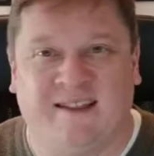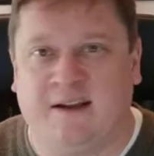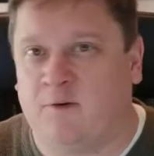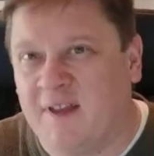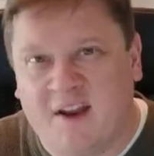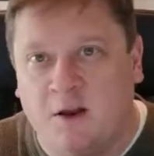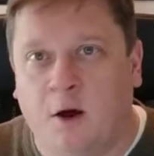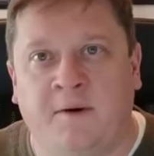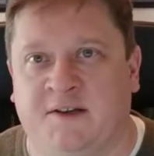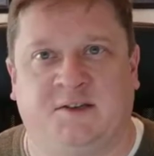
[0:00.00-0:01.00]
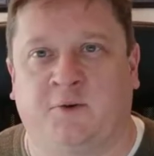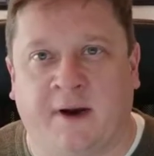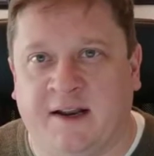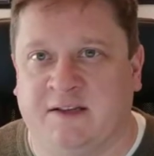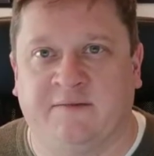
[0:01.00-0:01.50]
that literally no
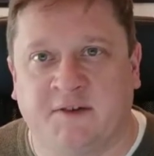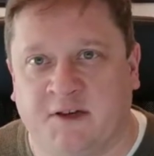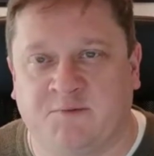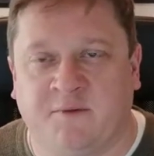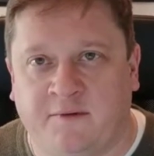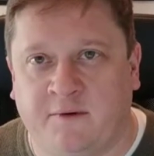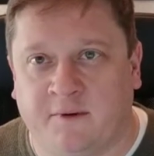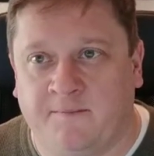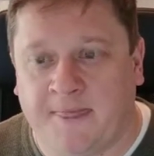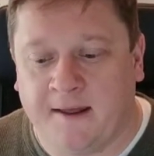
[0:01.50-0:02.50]
historian has ever touched before,